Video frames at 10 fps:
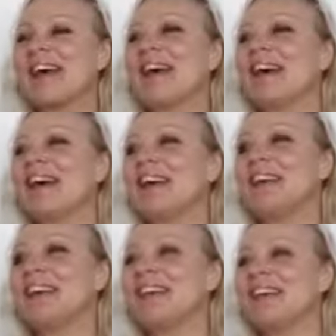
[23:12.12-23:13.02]

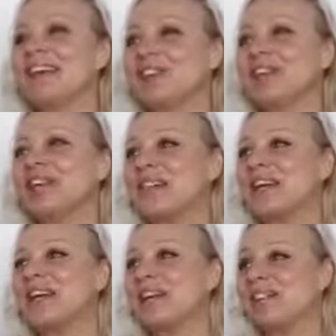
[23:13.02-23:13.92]
It turned out
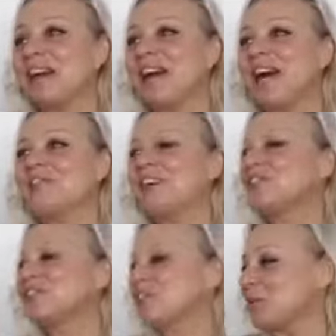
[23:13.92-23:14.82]
that I've had
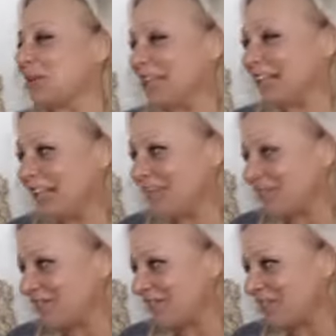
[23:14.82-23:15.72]
so many
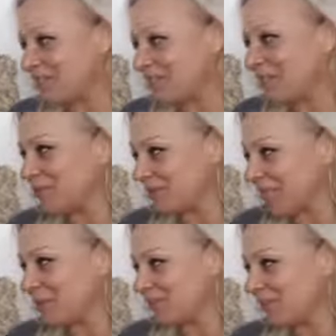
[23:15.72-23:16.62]
negative and
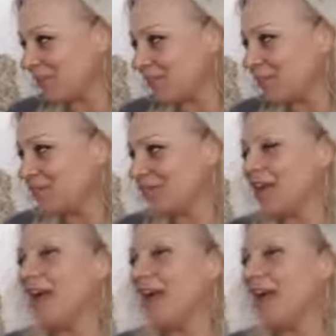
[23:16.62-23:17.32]
limiting beliefs,